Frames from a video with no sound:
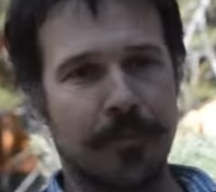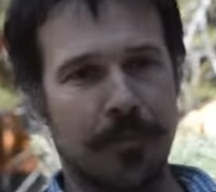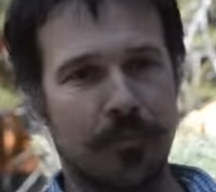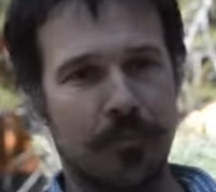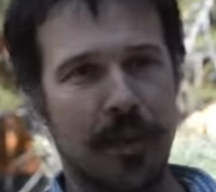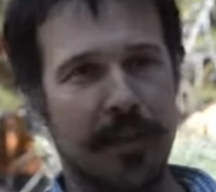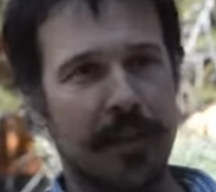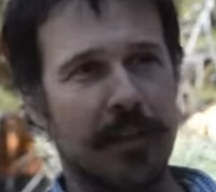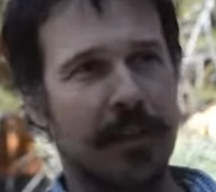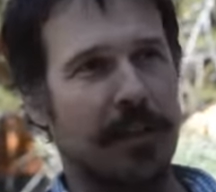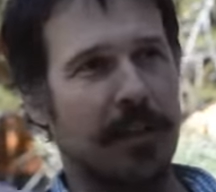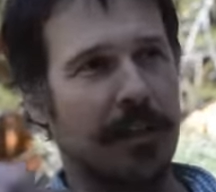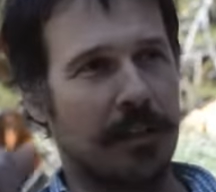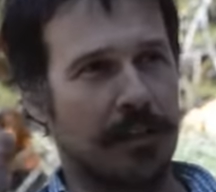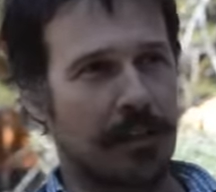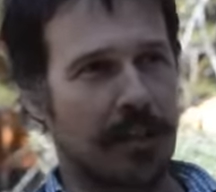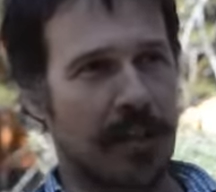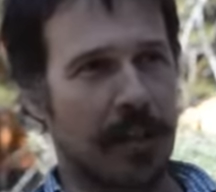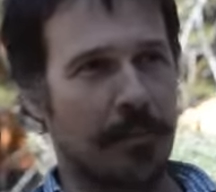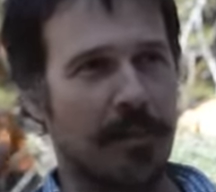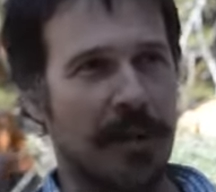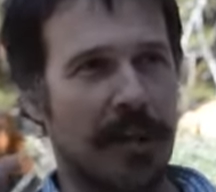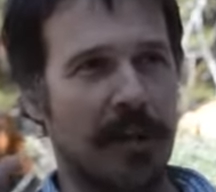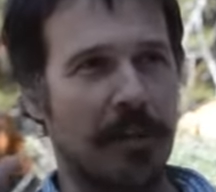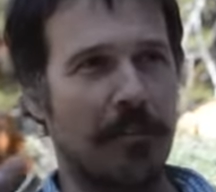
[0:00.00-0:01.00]
run it into the
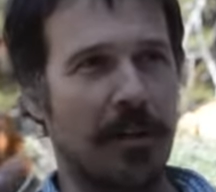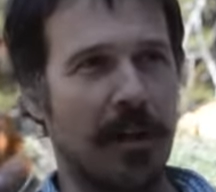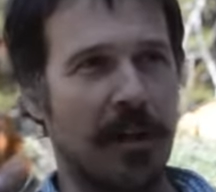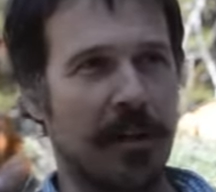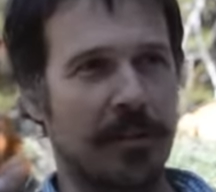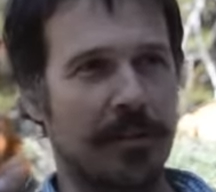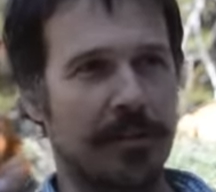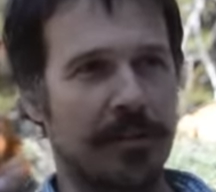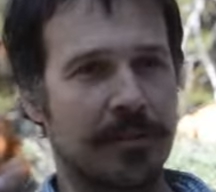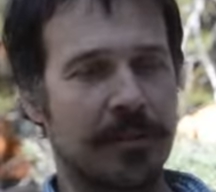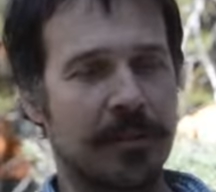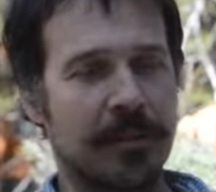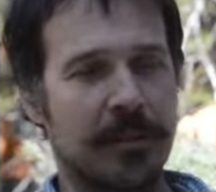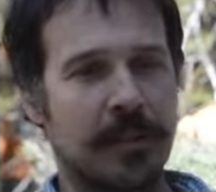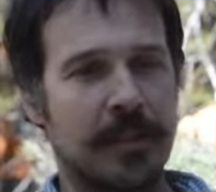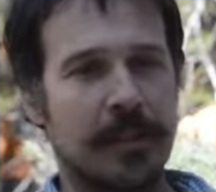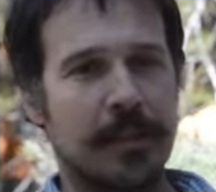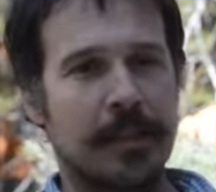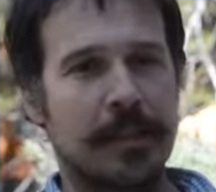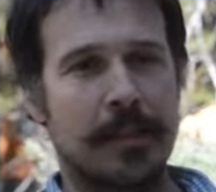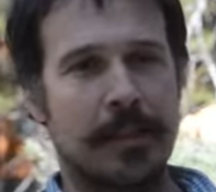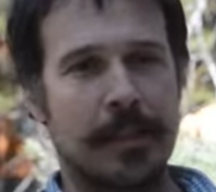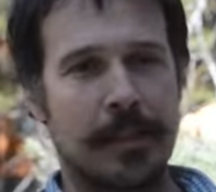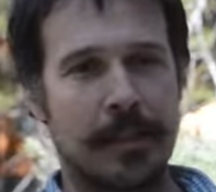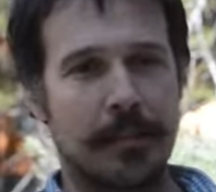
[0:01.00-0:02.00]
champagne bottles.
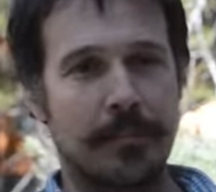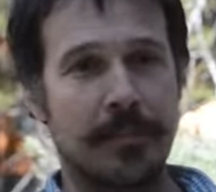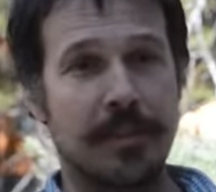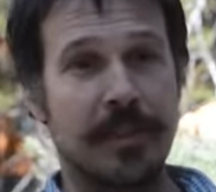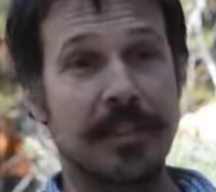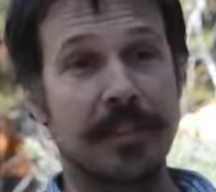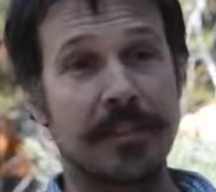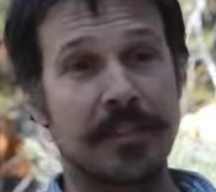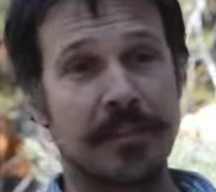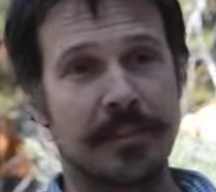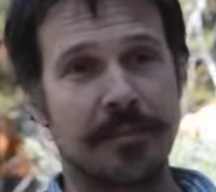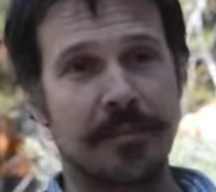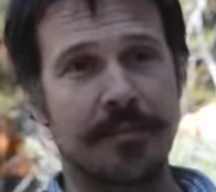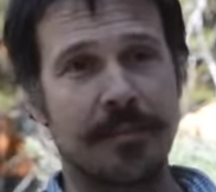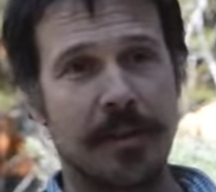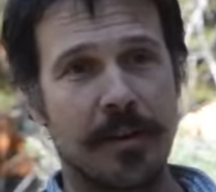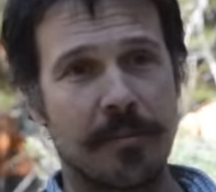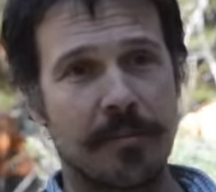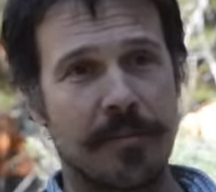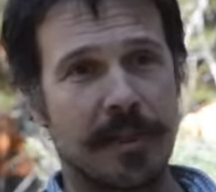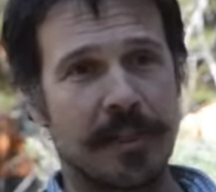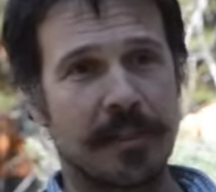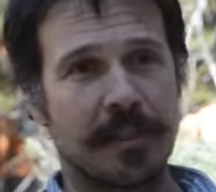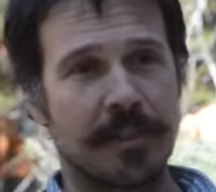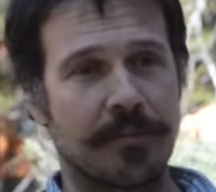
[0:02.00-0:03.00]
And this is a very
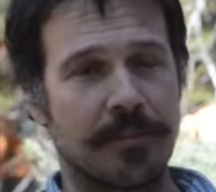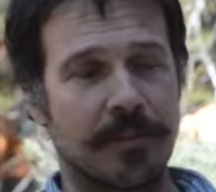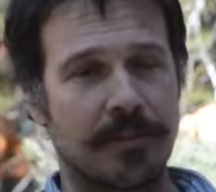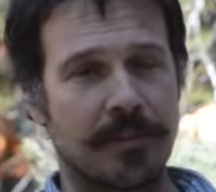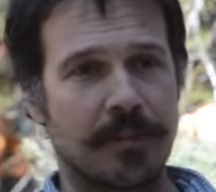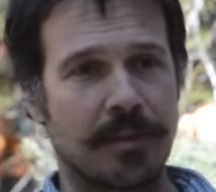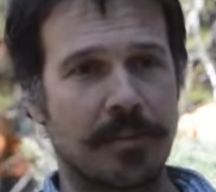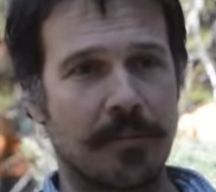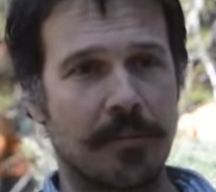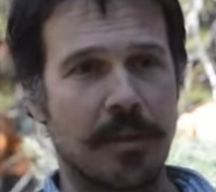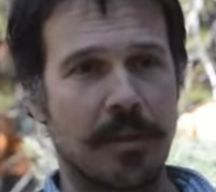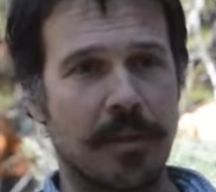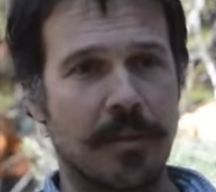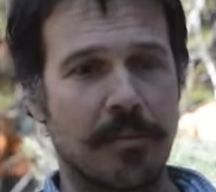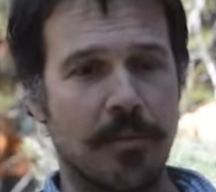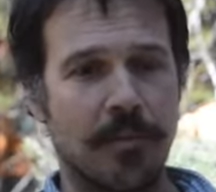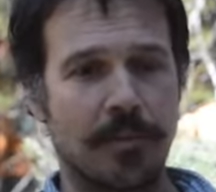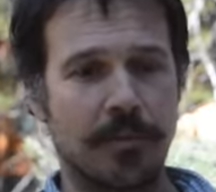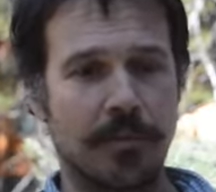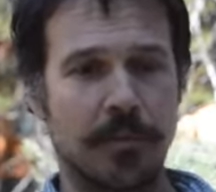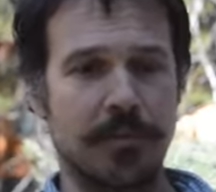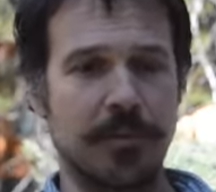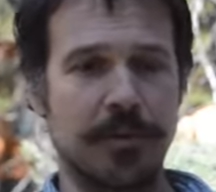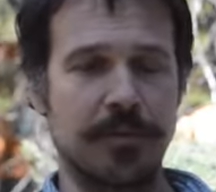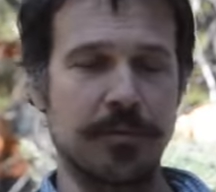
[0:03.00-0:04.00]
big difference than
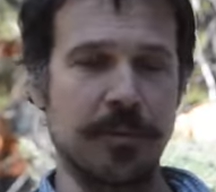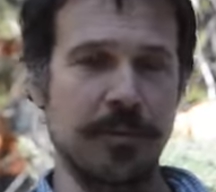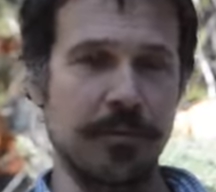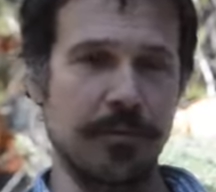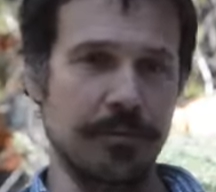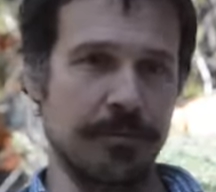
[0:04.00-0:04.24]
most breweries.